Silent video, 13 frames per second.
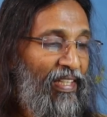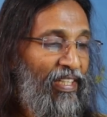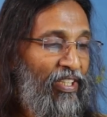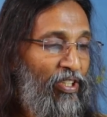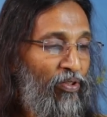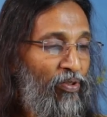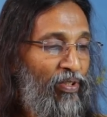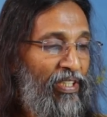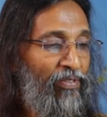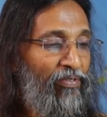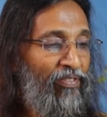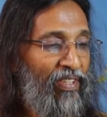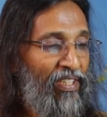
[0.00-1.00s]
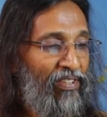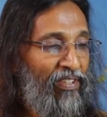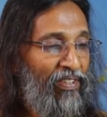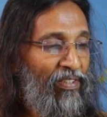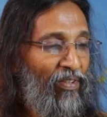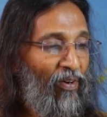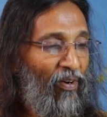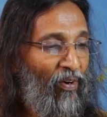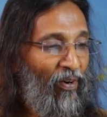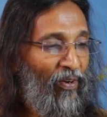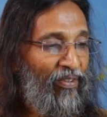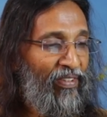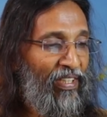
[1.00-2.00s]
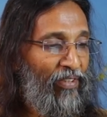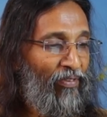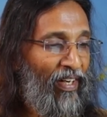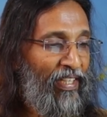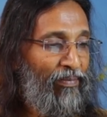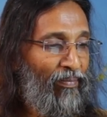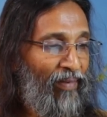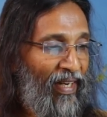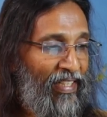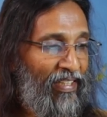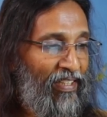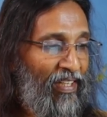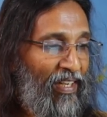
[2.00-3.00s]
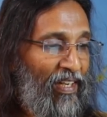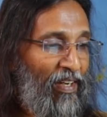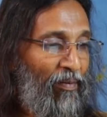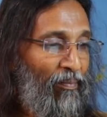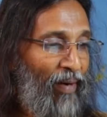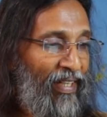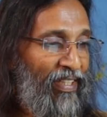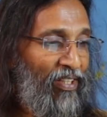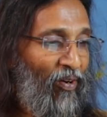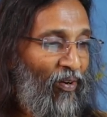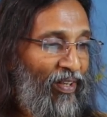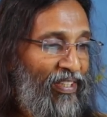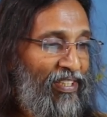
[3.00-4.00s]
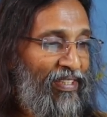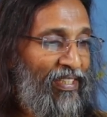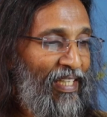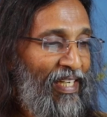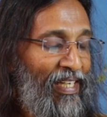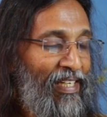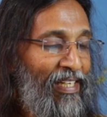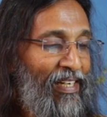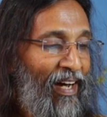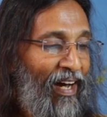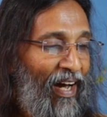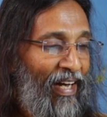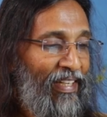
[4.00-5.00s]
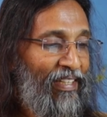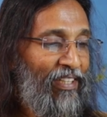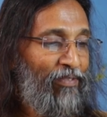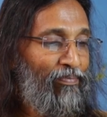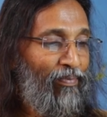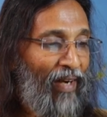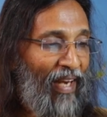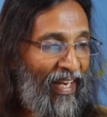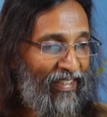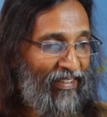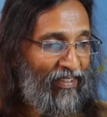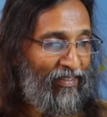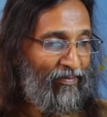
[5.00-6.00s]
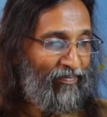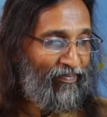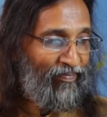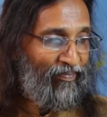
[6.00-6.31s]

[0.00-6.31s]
Intuitive reason or the divine mind, but on a still higher plane.